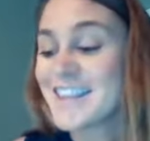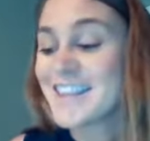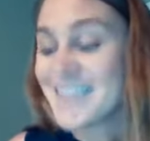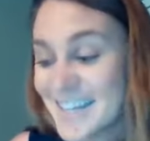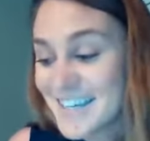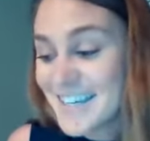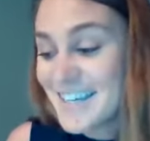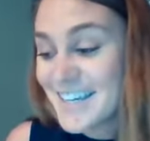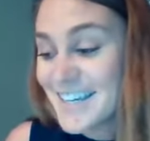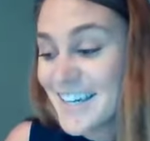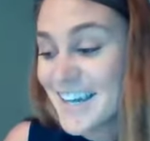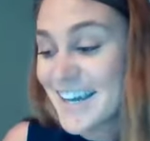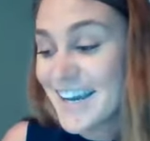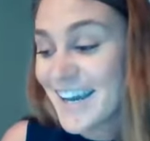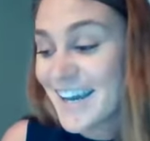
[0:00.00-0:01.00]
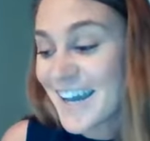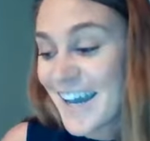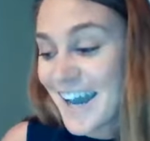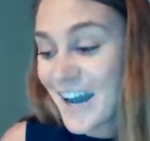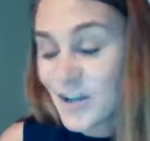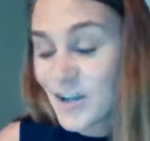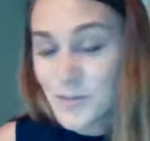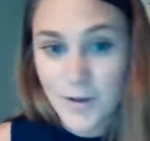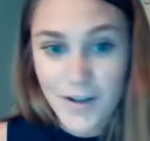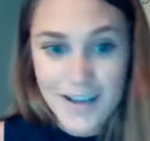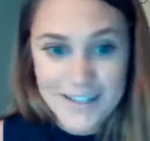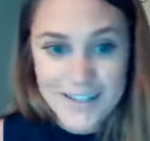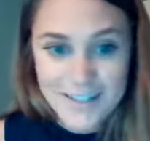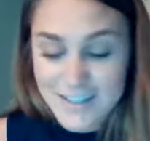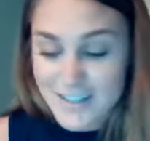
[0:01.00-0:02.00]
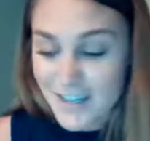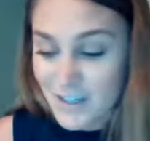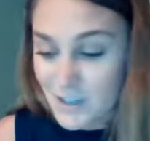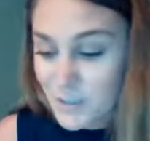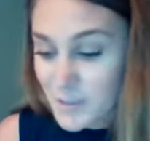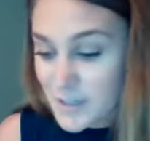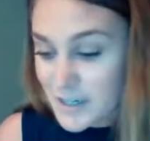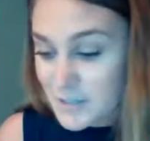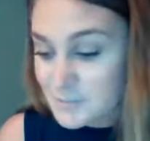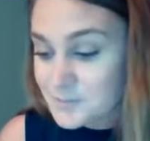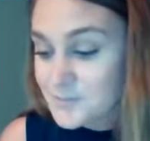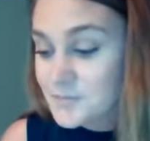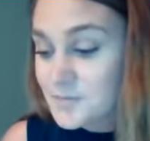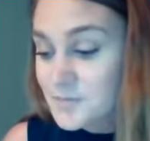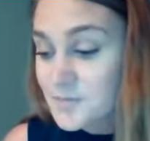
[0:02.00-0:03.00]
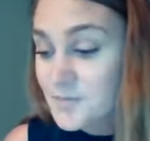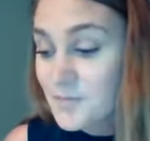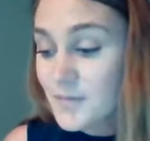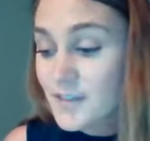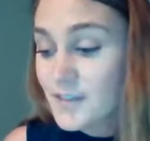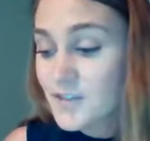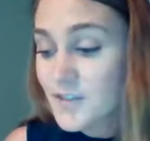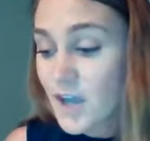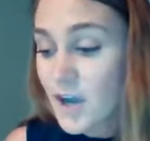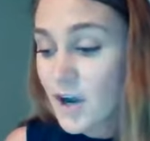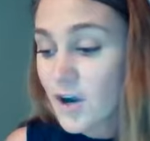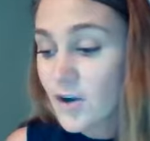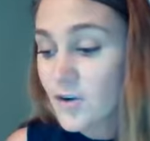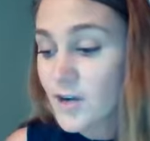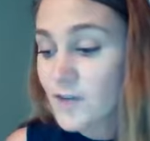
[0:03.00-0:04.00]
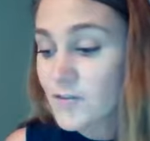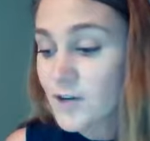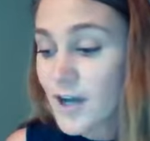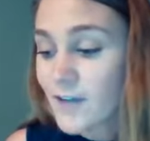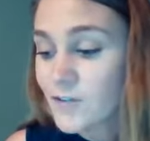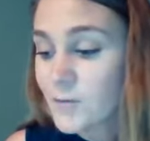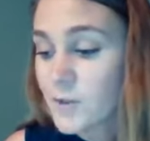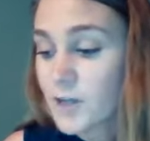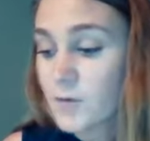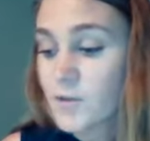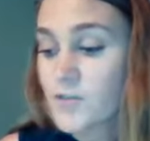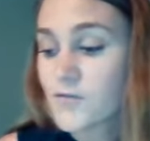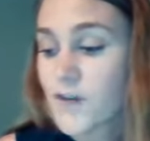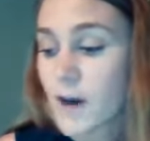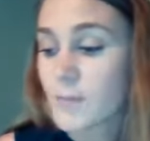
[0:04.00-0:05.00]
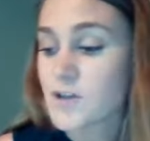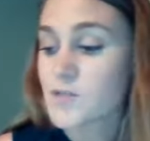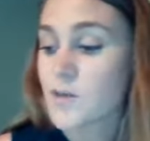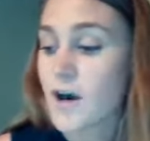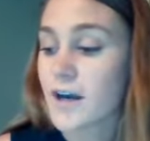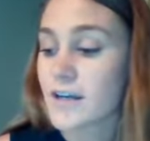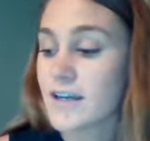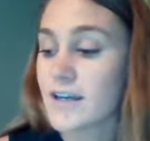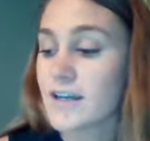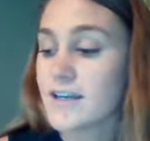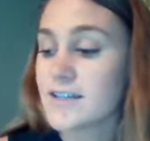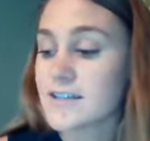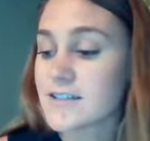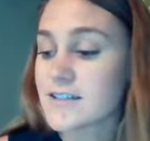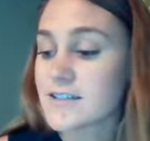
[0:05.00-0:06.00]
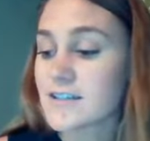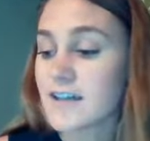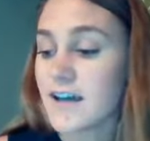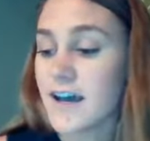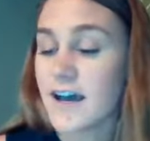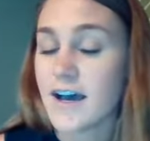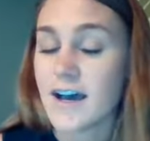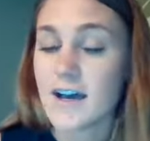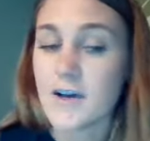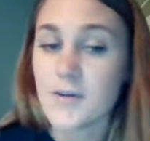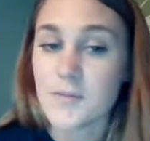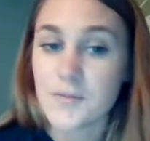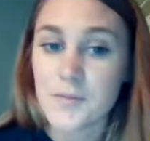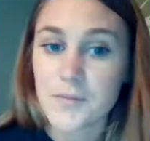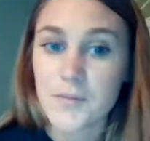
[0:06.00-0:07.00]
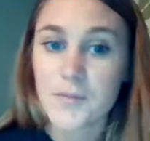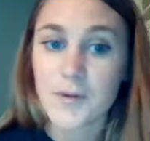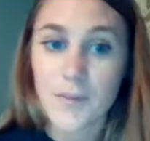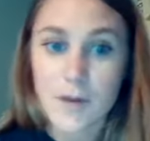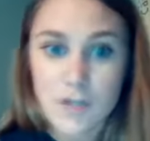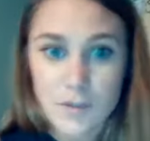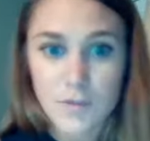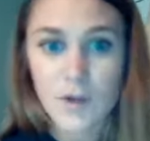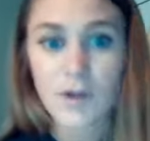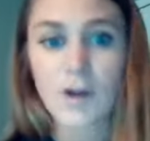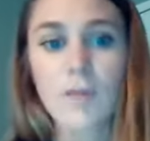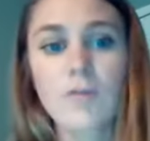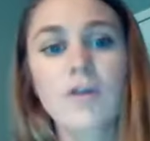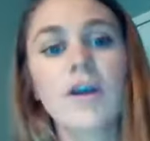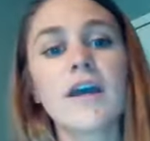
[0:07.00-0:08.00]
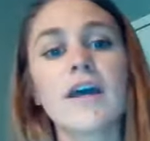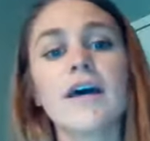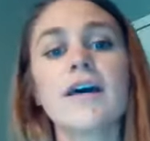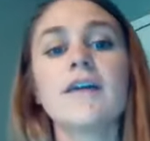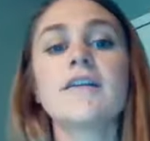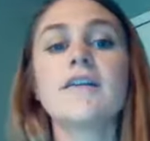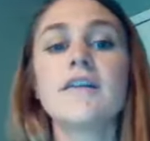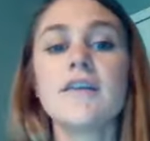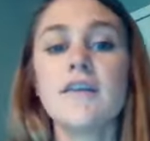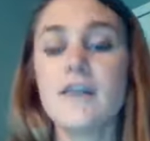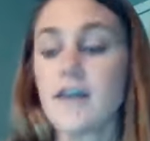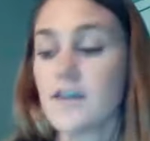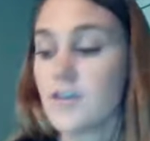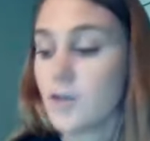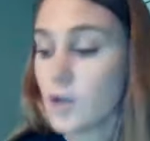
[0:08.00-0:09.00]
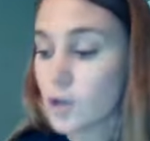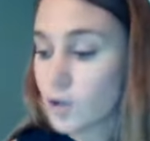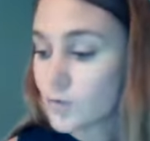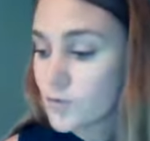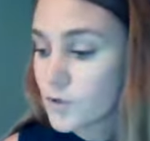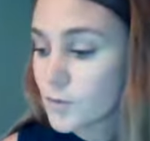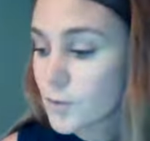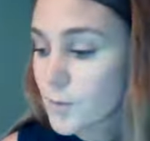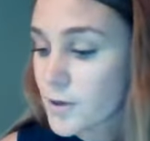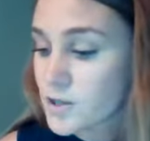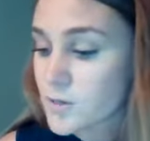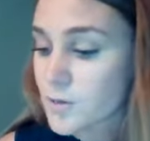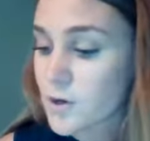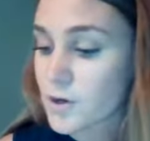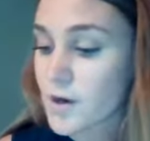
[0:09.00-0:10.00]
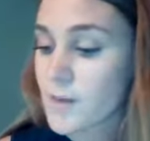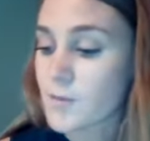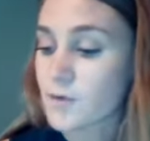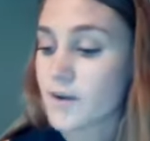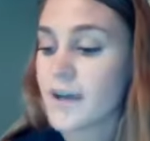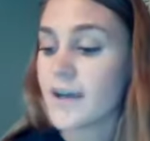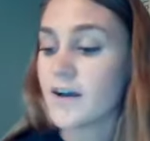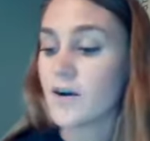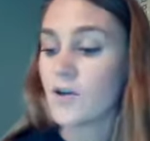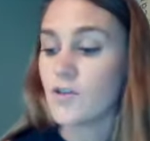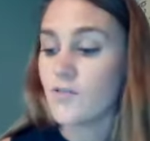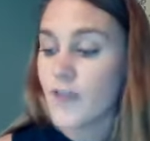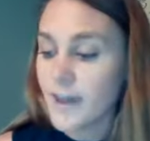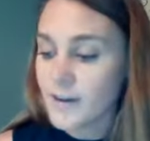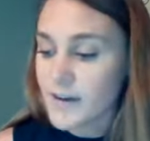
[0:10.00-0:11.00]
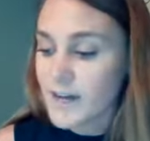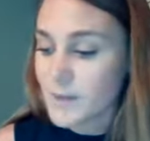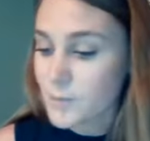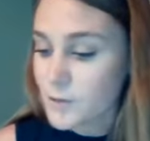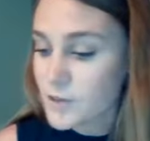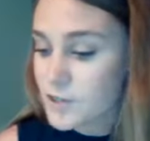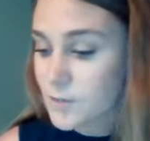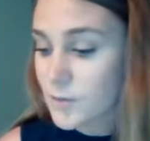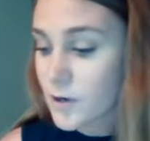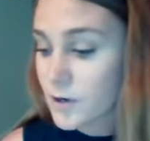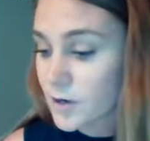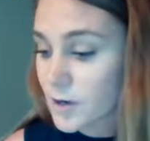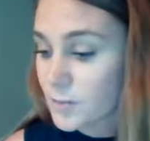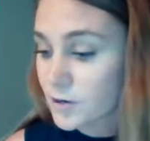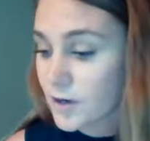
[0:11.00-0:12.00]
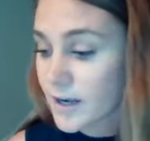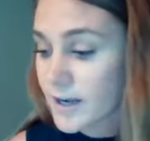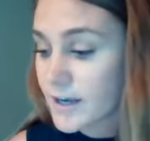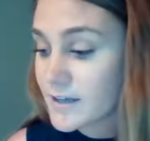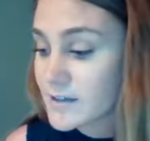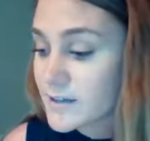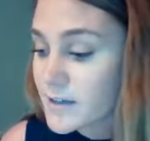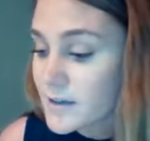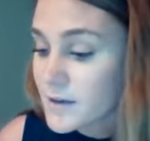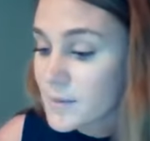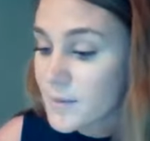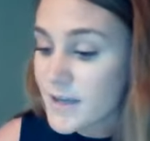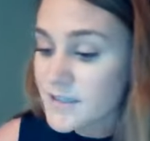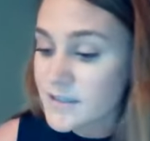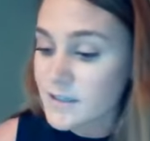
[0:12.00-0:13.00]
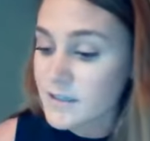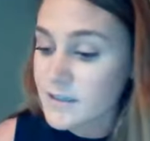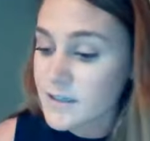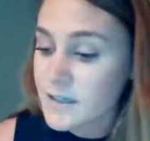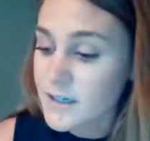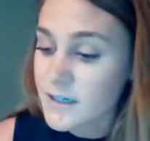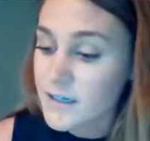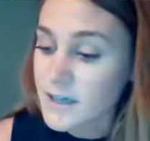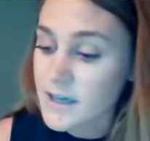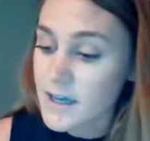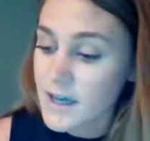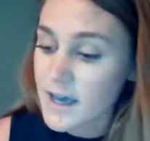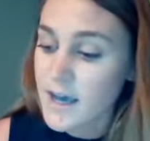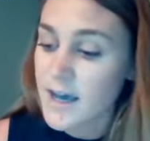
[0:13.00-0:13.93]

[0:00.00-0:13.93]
the House bill as it is out of committee. So if you're not familiar with the farmers market promotion program grant, the local food promotion program grant, or the value added producer program grant, basically